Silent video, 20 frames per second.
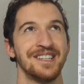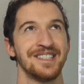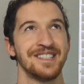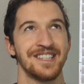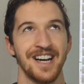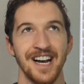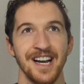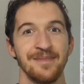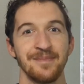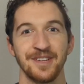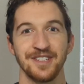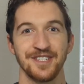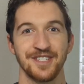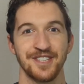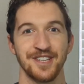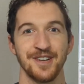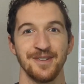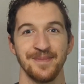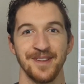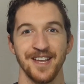
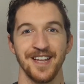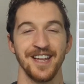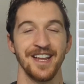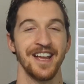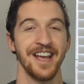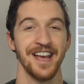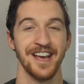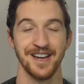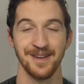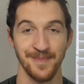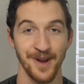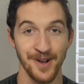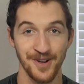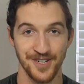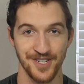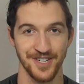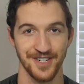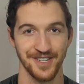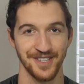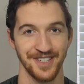time-consuming, and
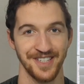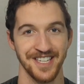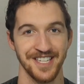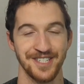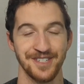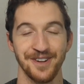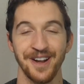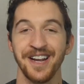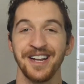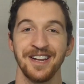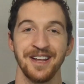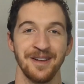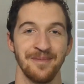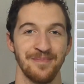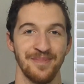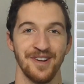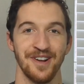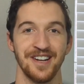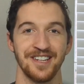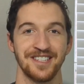emotionally draining
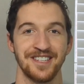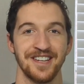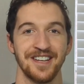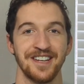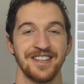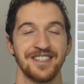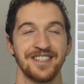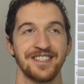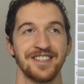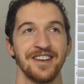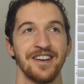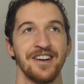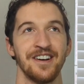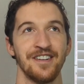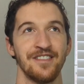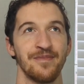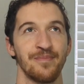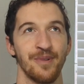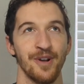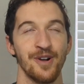process
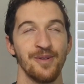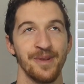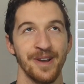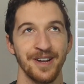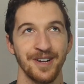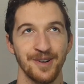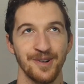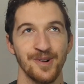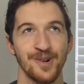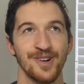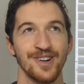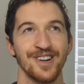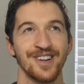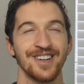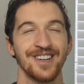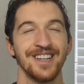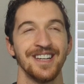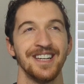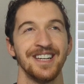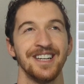of probate
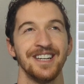court,